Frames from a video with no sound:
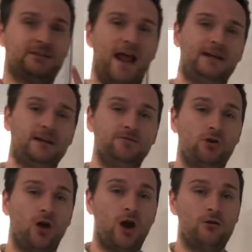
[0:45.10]
any of
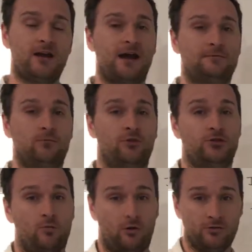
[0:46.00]
your own animal that
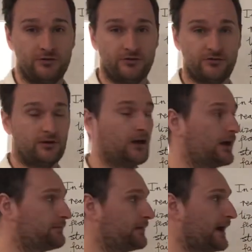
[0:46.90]
you want,
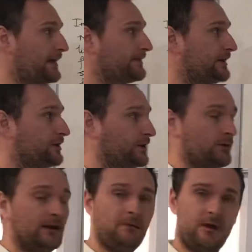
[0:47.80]
and then you can do a
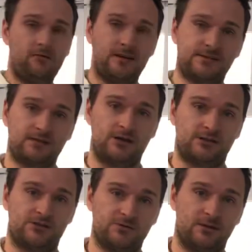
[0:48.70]
little bit of research
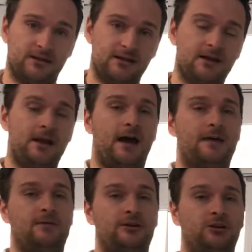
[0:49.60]
into it,
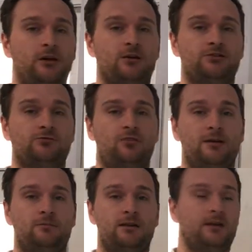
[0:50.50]
and then you're going to
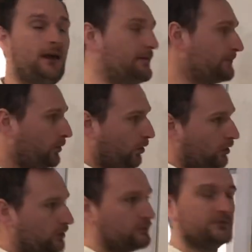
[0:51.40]
write me a
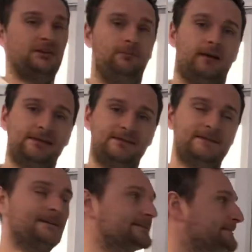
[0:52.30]
report similar to
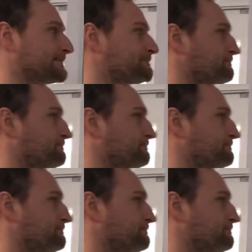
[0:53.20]
this.